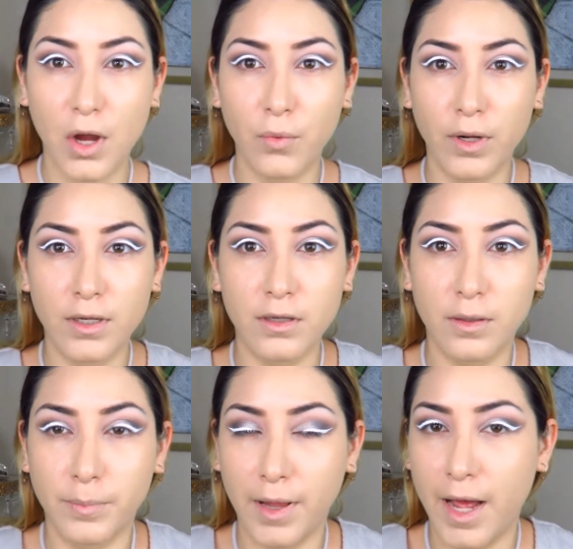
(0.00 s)
I wanted
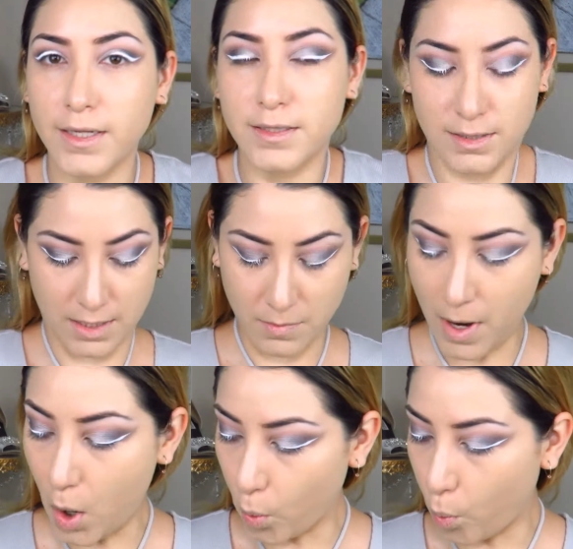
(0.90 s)
to apply some
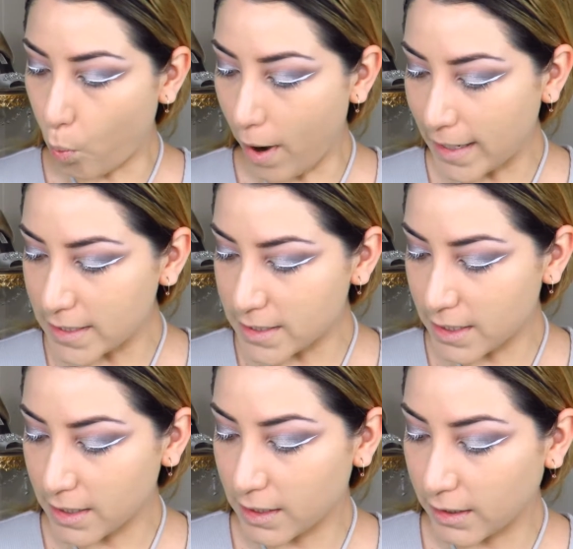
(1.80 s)
white